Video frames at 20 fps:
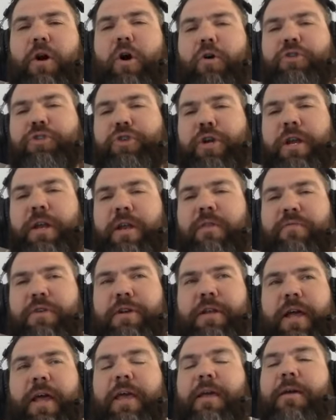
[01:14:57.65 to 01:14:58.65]
Oh, train every
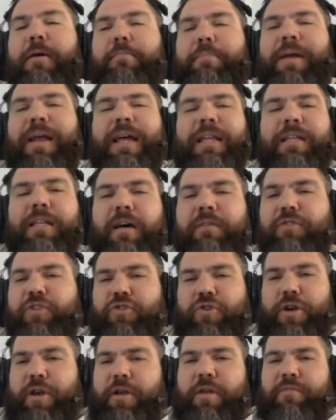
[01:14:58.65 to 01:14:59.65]
day, but I love
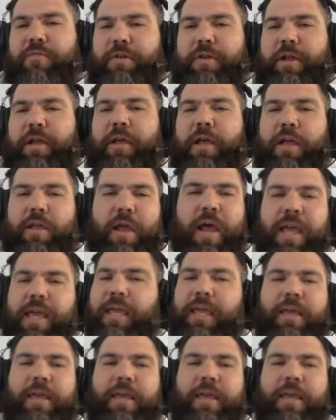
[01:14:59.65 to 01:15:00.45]
train every day. You like training, I,